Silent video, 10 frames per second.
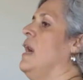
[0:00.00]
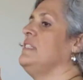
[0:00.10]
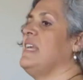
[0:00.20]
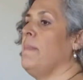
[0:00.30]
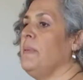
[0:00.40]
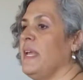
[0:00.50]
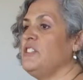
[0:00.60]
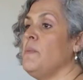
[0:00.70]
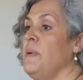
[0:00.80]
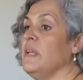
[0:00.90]
a
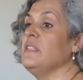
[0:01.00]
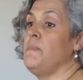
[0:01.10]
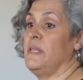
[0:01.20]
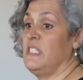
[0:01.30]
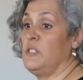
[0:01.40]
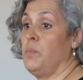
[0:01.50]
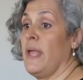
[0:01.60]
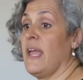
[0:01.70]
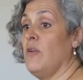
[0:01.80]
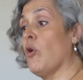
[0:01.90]
template to build a business
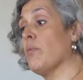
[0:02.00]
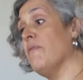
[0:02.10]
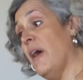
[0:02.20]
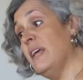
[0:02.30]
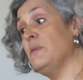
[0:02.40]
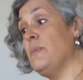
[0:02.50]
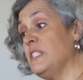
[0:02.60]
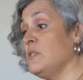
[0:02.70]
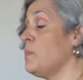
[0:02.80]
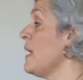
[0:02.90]
plan or revise a business